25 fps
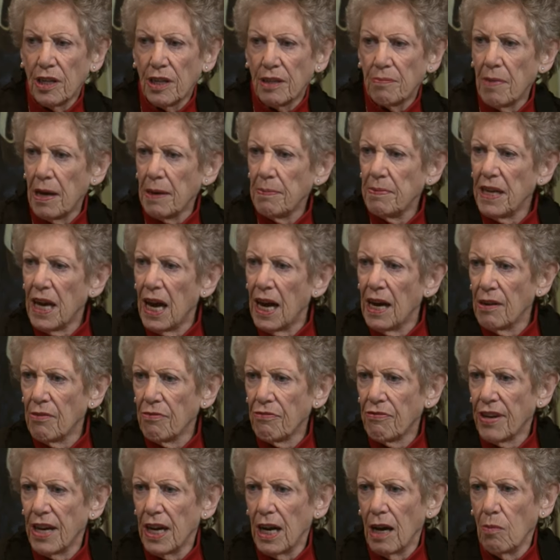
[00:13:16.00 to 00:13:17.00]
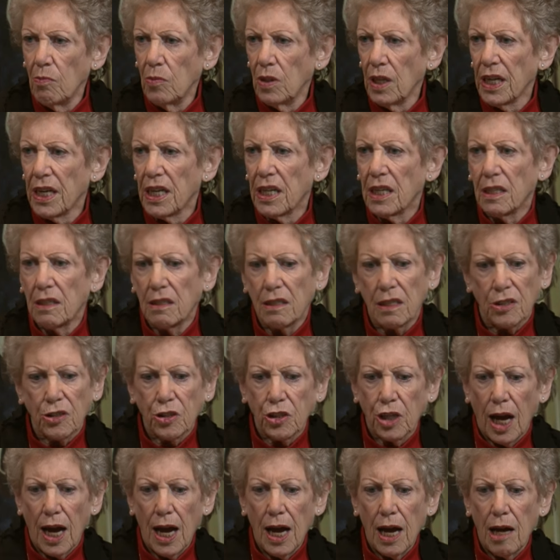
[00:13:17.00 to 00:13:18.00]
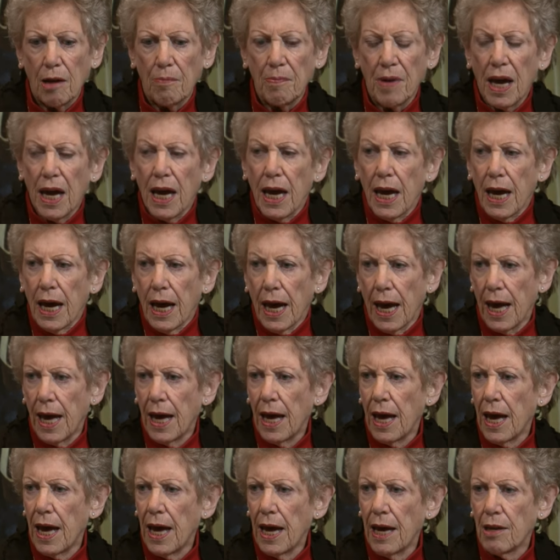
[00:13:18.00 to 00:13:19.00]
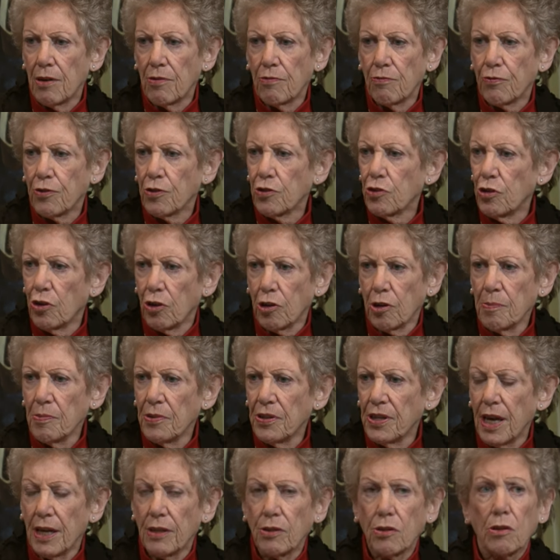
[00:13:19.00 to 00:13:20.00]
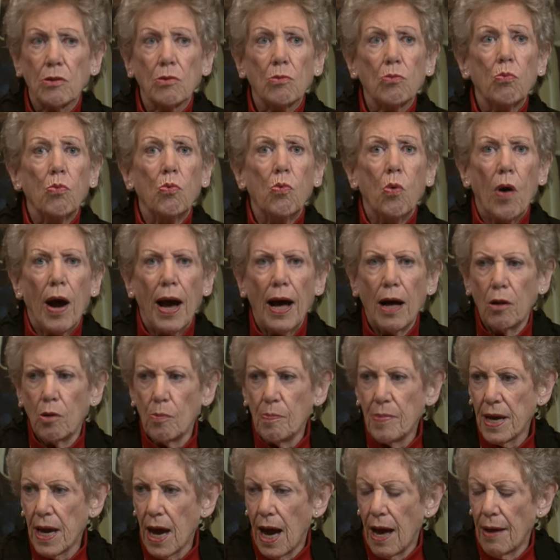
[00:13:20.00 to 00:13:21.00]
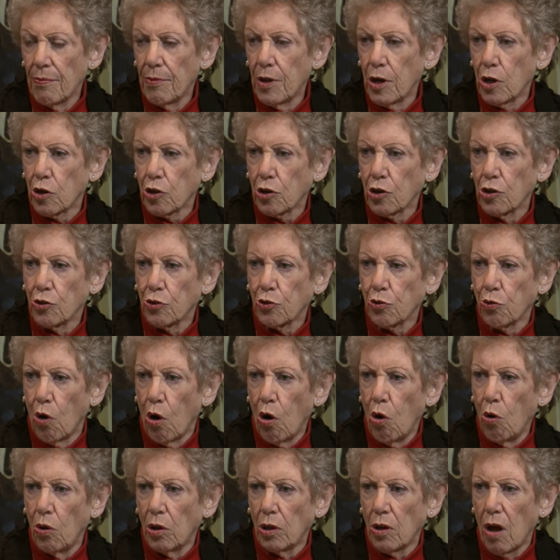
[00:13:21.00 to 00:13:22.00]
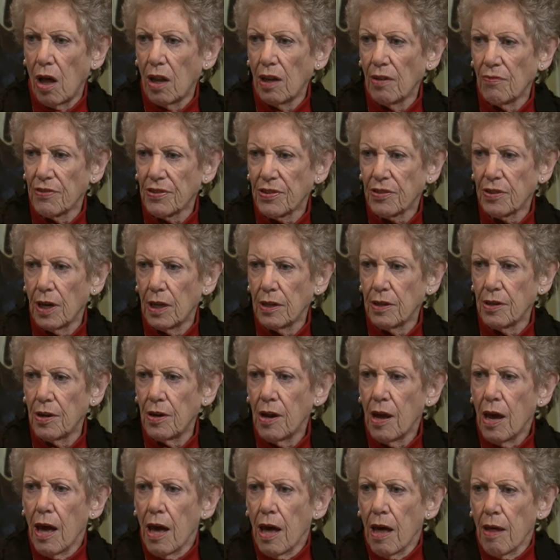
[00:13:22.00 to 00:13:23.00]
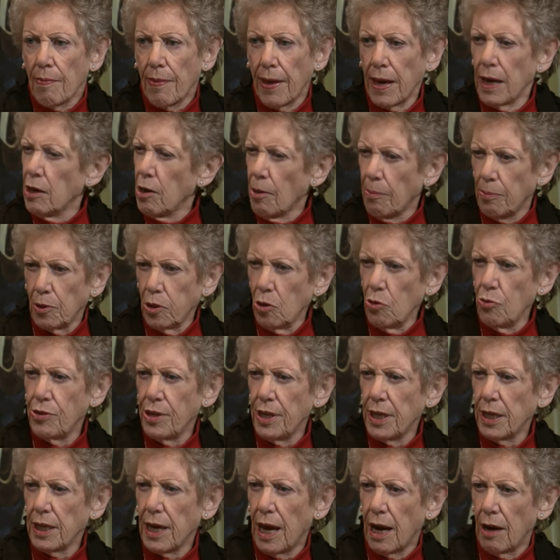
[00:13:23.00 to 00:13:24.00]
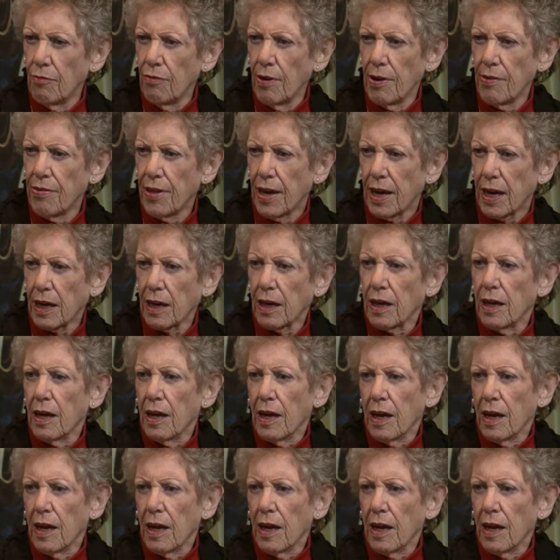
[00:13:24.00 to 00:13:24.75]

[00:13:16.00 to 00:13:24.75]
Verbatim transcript: and maybe had a family and a job. And, and, for circumstances well beyond their control, all of a sudden they end up losing everything.